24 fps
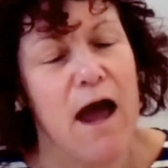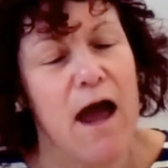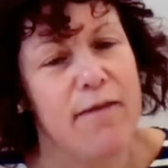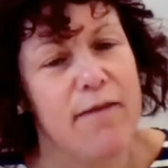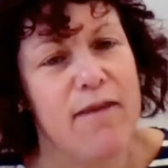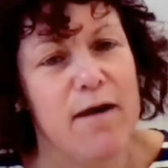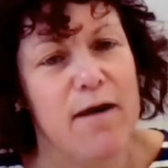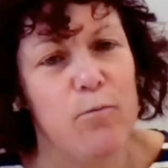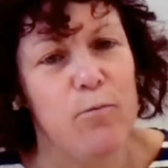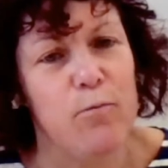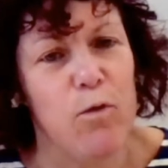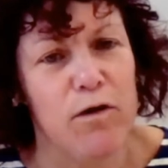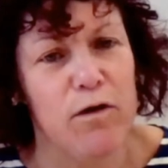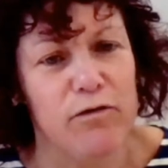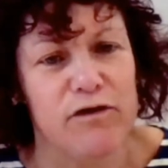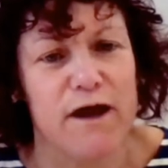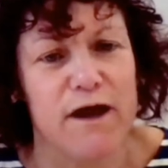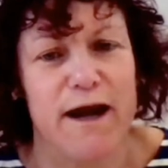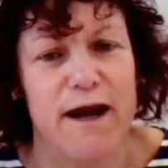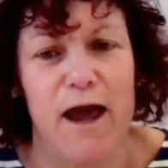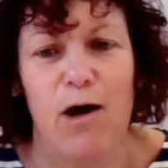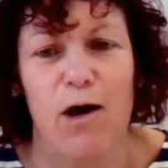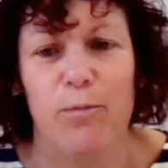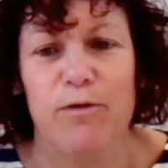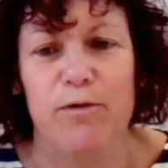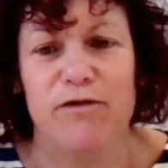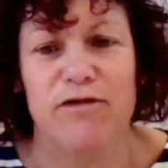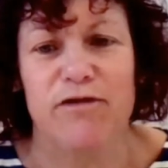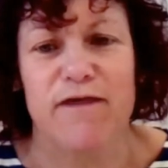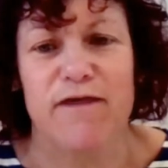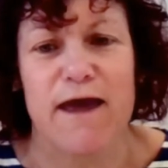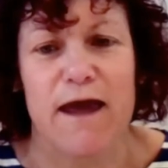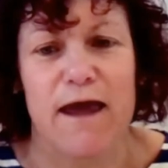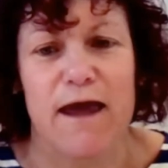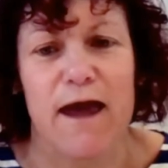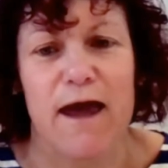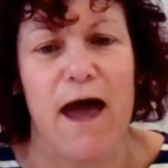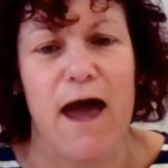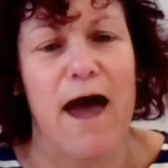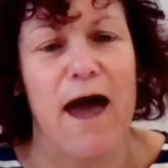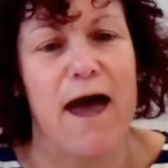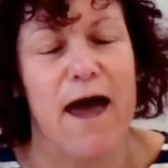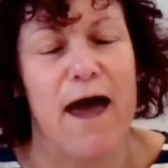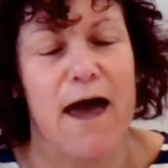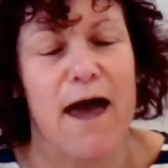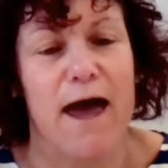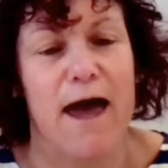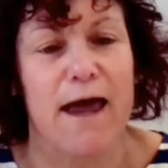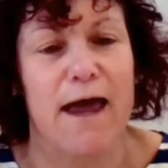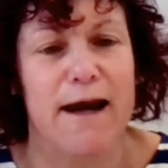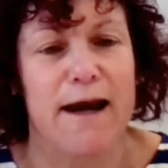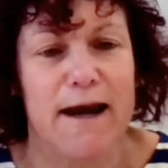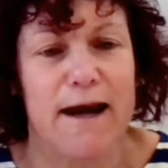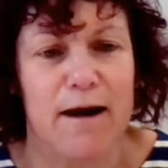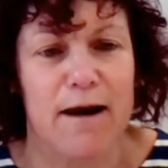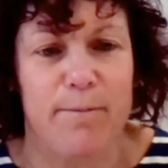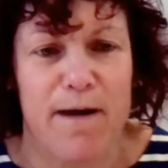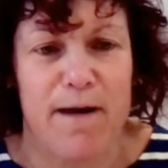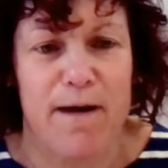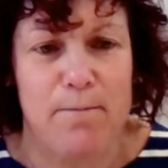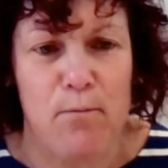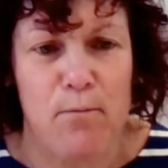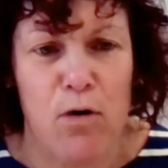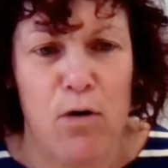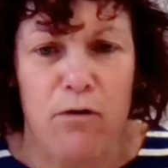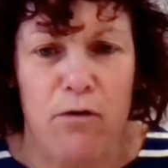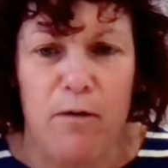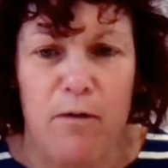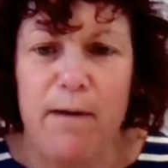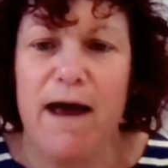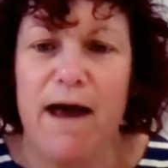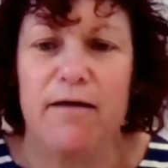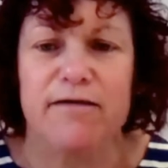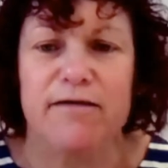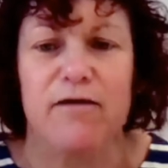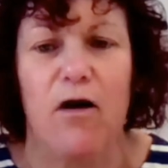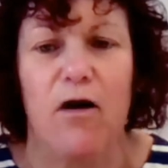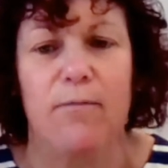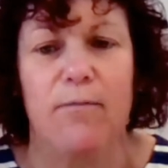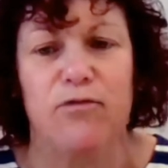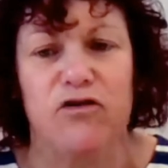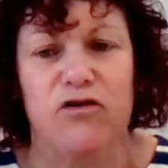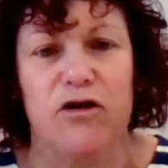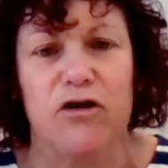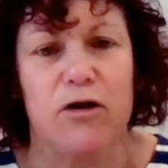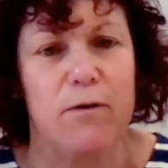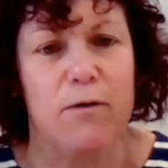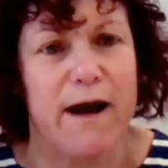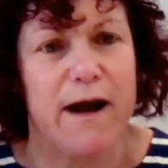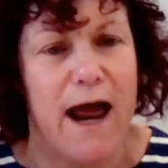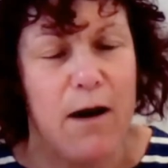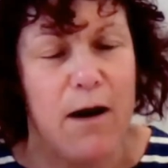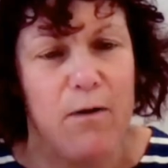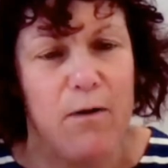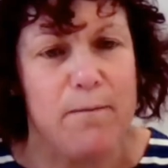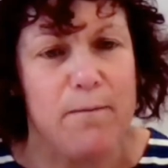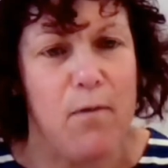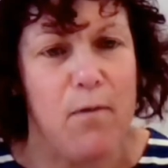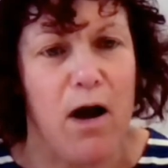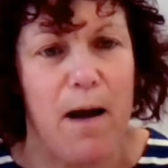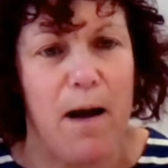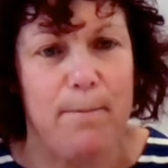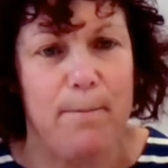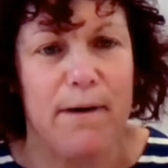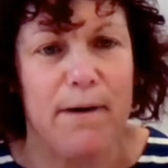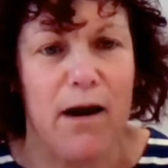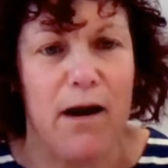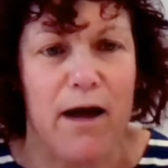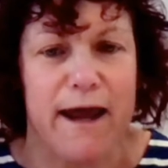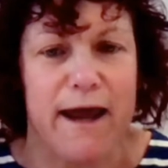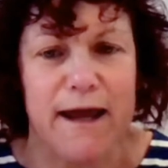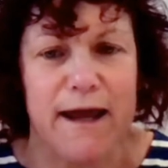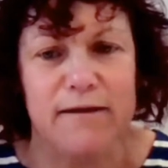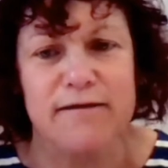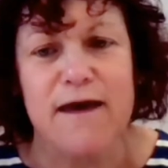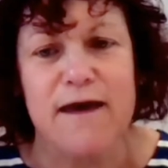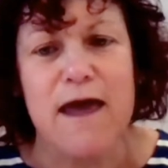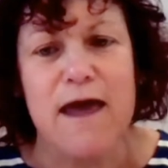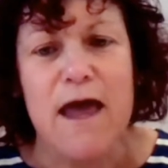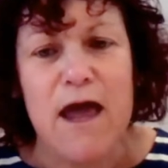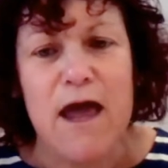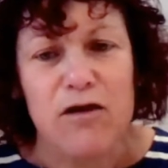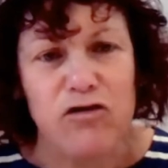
And then Will's going to help us think a little bit more about Psalm 2 and how we might apply it.